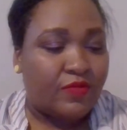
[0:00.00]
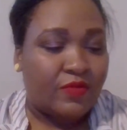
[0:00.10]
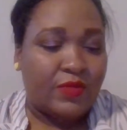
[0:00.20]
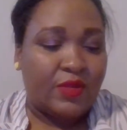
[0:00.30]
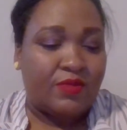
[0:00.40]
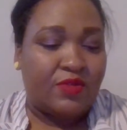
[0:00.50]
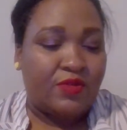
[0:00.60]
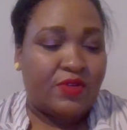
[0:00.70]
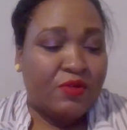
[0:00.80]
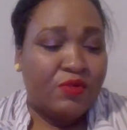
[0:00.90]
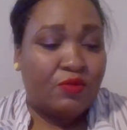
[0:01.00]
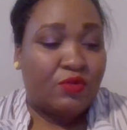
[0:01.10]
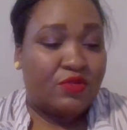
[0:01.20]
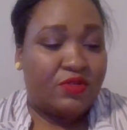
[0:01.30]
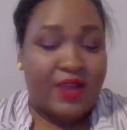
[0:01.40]
Sweet. Ooh,
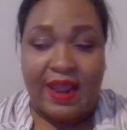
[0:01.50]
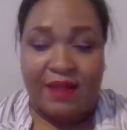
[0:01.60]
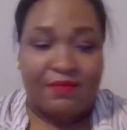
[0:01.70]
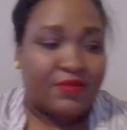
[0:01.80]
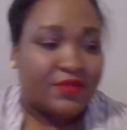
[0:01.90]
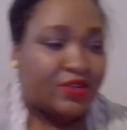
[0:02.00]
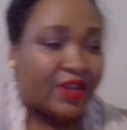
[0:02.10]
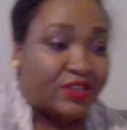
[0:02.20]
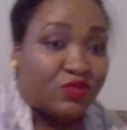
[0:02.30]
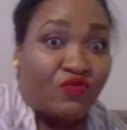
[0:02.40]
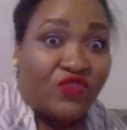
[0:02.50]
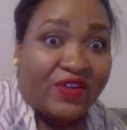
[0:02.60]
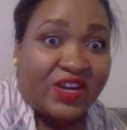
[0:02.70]
dang. Okay, it's very liquidy,